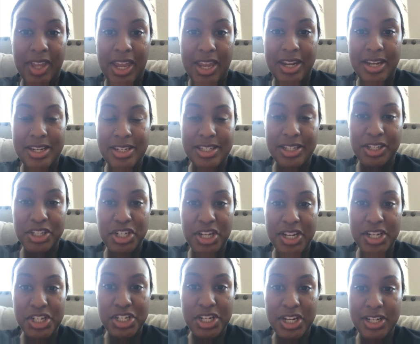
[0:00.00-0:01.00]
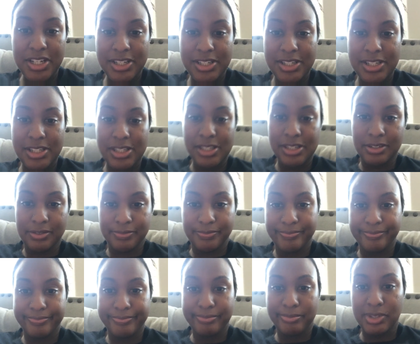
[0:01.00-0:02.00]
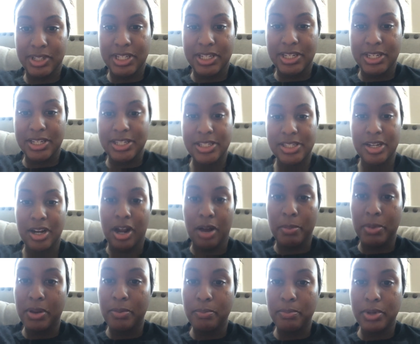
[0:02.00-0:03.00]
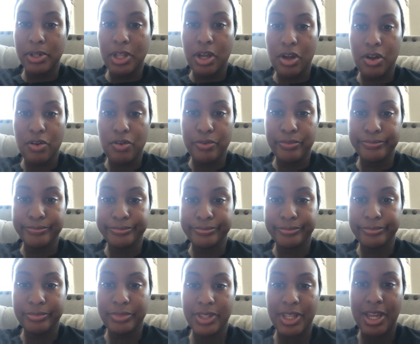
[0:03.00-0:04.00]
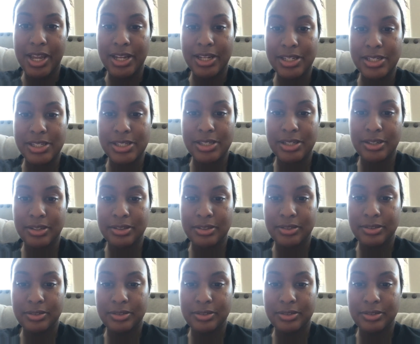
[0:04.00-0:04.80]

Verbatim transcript: Any suggestions? Please comment below. Thanks.